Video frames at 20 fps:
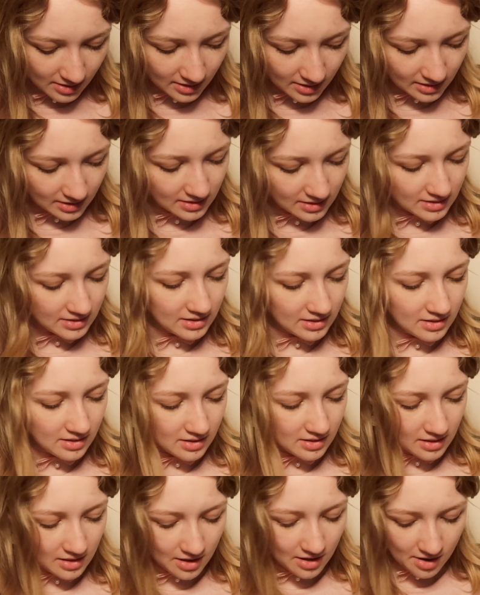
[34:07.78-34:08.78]
let's
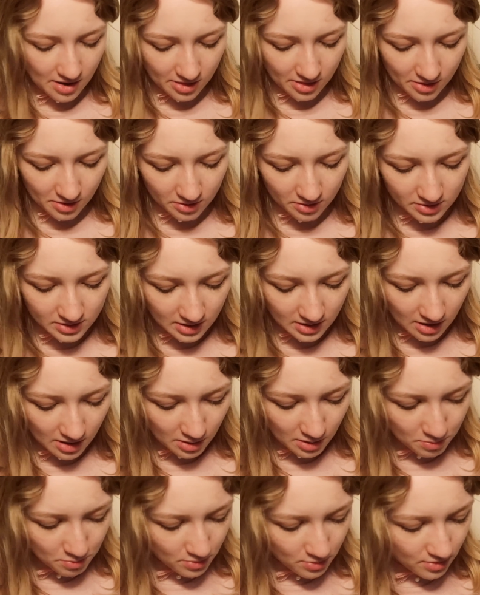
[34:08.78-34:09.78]
line those
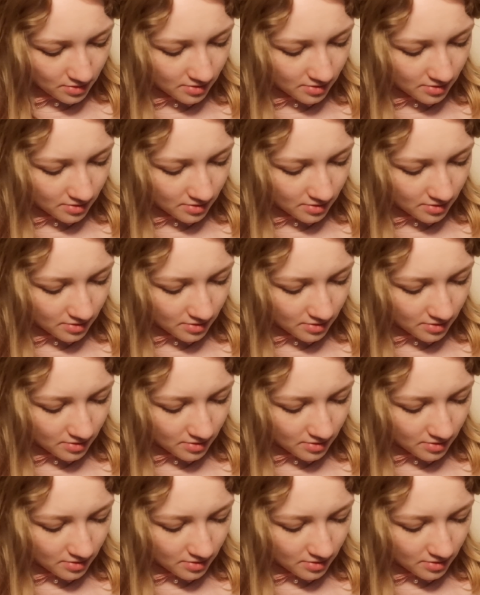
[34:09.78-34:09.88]
up.